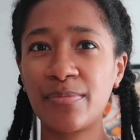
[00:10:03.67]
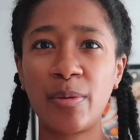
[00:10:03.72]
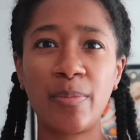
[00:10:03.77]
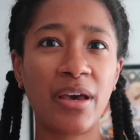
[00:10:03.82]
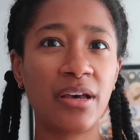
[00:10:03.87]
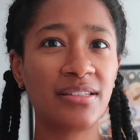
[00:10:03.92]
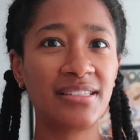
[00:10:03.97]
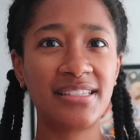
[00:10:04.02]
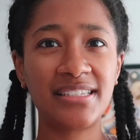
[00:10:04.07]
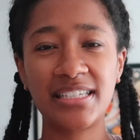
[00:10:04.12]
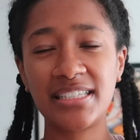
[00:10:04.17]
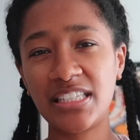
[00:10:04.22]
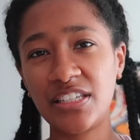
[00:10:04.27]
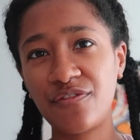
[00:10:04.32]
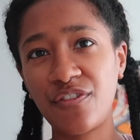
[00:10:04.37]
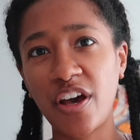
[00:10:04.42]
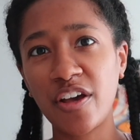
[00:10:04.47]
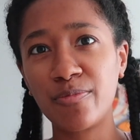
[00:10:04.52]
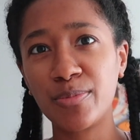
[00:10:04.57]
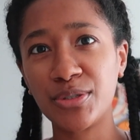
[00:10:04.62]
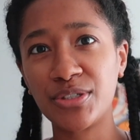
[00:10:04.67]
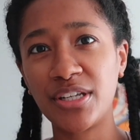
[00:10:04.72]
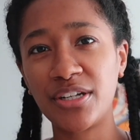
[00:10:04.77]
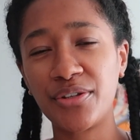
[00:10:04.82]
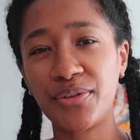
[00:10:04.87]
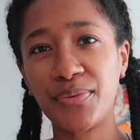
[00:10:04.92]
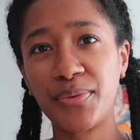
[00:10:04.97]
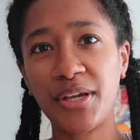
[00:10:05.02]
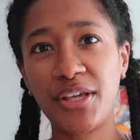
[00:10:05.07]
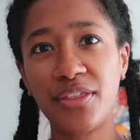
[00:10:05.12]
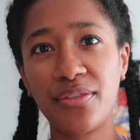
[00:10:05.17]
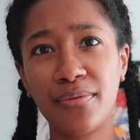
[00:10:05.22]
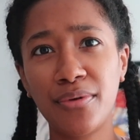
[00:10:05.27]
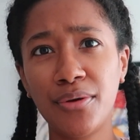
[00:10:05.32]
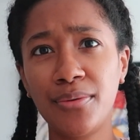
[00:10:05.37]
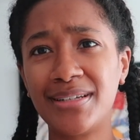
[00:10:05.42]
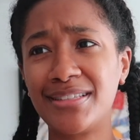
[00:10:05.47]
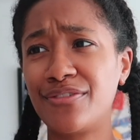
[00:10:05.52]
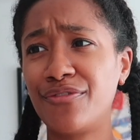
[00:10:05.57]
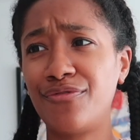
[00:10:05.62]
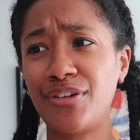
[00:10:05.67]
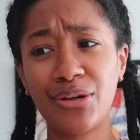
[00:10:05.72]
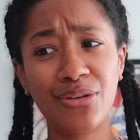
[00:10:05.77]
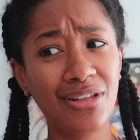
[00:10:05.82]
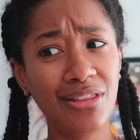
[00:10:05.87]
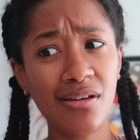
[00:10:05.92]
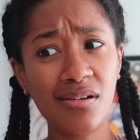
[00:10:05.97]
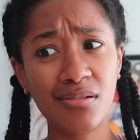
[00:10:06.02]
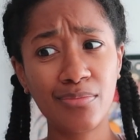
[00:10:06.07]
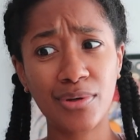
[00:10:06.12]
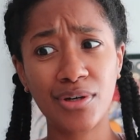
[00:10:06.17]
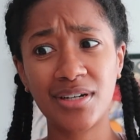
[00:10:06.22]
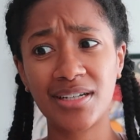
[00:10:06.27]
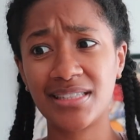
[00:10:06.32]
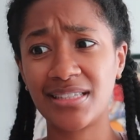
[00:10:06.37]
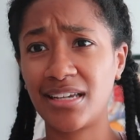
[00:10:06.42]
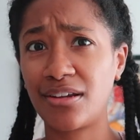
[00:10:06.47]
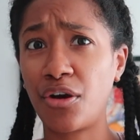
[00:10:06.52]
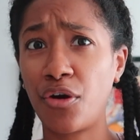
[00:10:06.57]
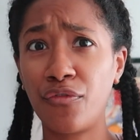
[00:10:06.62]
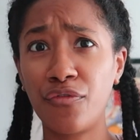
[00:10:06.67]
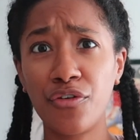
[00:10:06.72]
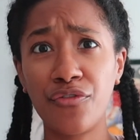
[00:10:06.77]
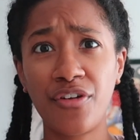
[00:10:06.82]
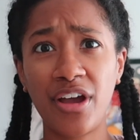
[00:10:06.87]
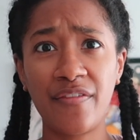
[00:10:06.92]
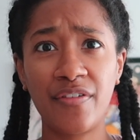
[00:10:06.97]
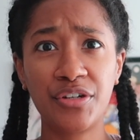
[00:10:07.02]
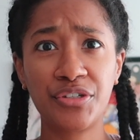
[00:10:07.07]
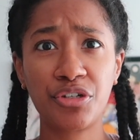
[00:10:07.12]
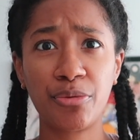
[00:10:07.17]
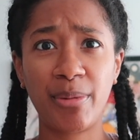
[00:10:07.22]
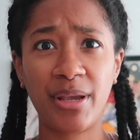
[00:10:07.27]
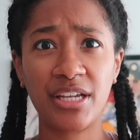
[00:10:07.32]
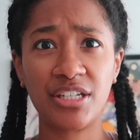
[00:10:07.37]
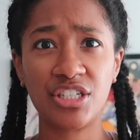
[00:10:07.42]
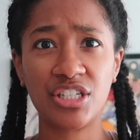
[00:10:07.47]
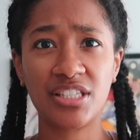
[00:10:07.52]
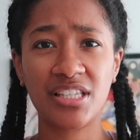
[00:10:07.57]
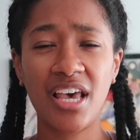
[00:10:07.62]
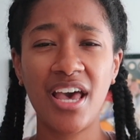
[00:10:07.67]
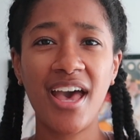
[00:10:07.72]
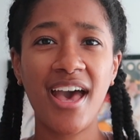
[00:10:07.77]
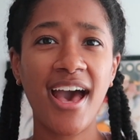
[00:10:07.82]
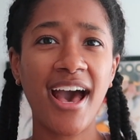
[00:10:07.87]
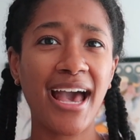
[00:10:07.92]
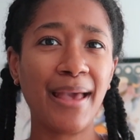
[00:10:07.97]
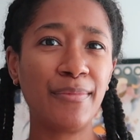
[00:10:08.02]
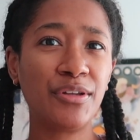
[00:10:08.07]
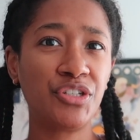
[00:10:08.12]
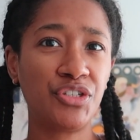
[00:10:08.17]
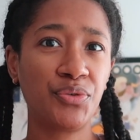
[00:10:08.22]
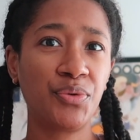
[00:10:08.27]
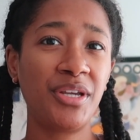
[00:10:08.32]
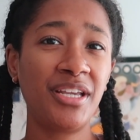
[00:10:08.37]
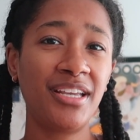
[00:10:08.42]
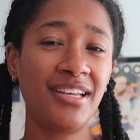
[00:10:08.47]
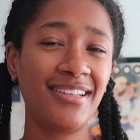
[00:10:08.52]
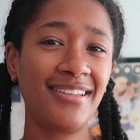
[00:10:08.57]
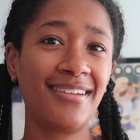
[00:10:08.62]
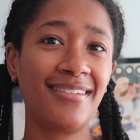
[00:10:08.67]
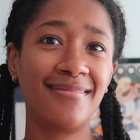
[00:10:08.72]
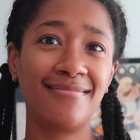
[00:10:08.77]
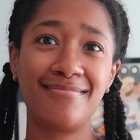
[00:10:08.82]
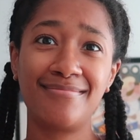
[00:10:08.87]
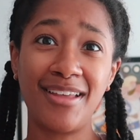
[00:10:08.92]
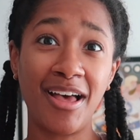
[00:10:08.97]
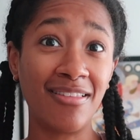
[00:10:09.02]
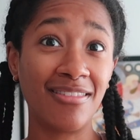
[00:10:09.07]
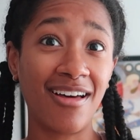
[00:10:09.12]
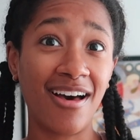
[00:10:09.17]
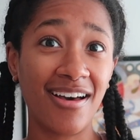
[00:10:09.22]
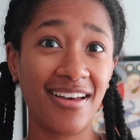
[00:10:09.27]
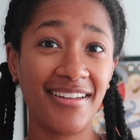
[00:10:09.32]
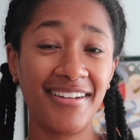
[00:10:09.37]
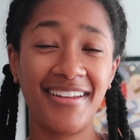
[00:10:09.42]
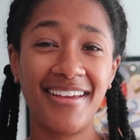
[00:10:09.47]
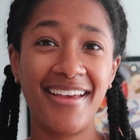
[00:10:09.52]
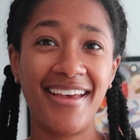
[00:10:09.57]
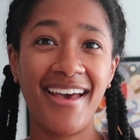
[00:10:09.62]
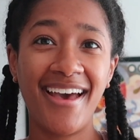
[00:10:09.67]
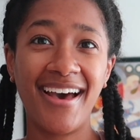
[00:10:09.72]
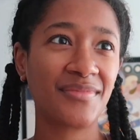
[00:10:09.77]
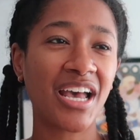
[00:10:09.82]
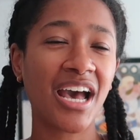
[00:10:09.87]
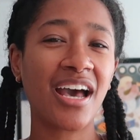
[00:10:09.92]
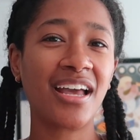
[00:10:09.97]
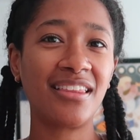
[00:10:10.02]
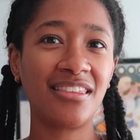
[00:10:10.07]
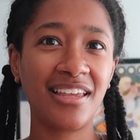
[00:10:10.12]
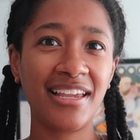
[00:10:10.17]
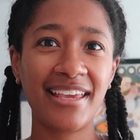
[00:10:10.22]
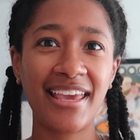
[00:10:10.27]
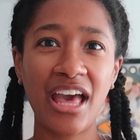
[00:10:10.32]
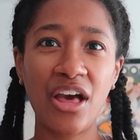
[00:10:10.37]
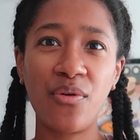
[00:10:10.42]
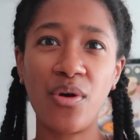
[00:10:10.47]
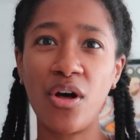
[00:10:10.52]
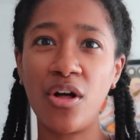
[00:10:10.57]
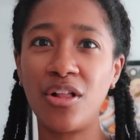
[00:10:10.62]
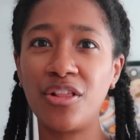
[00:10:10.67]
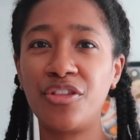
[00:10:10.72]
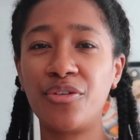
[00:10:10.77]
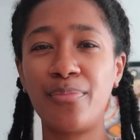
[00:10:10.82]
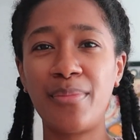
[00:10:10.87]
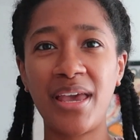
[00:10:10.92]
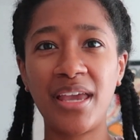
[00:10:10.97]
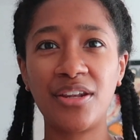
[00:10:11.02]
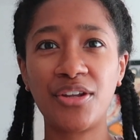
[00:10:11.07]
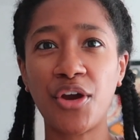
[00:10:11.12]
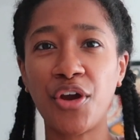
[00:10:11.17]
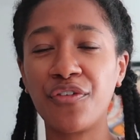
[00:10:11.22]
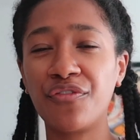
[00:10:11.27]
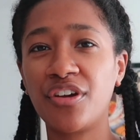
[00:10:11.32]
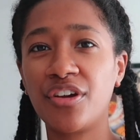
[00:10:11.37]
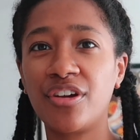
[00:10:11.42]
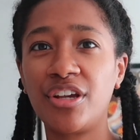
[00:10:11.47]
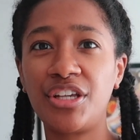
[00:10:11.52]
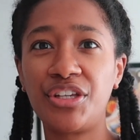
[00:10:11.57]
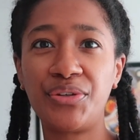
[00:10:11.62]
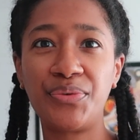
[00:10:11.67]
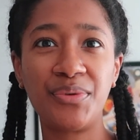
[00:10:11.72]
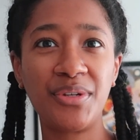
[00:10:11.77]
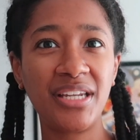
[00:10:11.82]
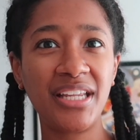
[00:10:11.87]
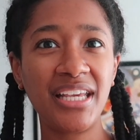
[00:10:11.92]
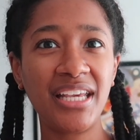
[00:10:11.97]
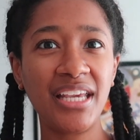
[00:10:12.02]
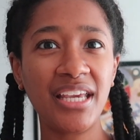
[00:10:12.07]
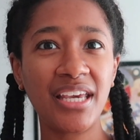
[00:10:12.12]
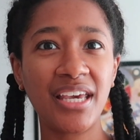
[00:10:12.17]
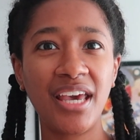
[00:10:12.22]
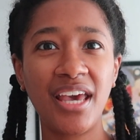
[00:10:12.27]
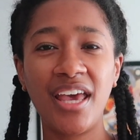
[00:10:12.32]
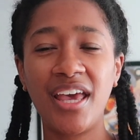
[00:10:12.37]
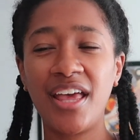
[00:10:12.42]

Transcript: I'm about 65% of the way through. It's a very long book, it's like over 500 pages. I'm enjoying it a lot, I like how all the men are very unique.